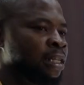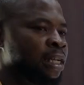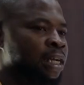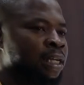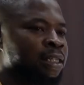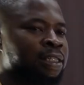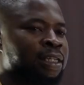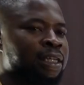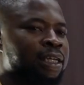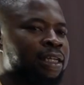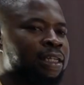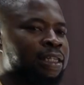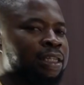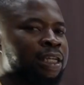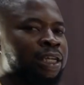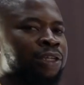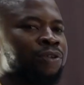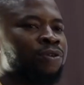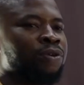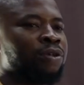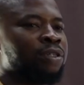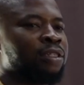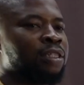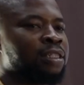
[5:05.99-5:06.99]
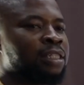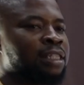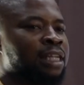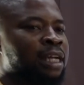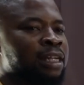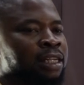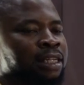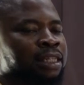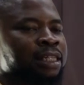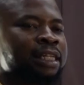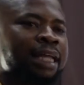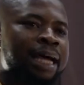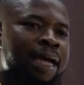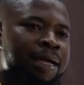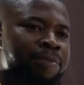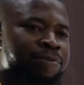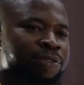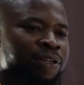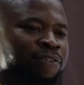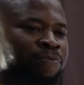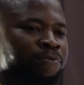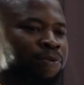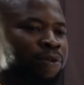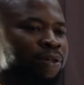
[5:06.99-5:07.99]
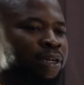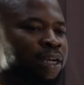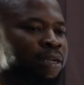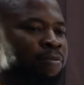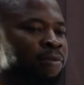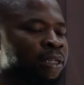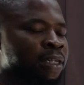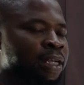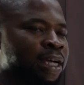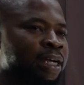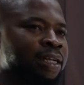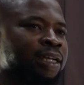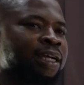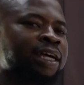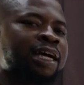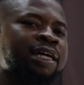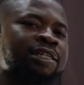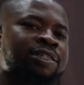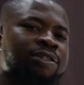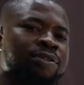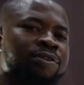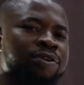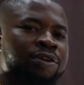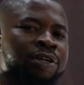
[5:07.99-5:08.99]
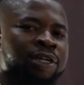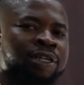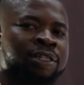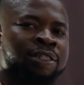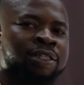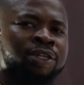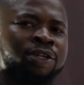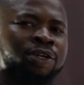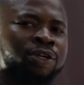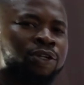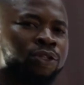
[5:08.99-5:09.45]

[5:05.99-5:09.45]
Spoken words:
that here you understand the types of programming and the categories.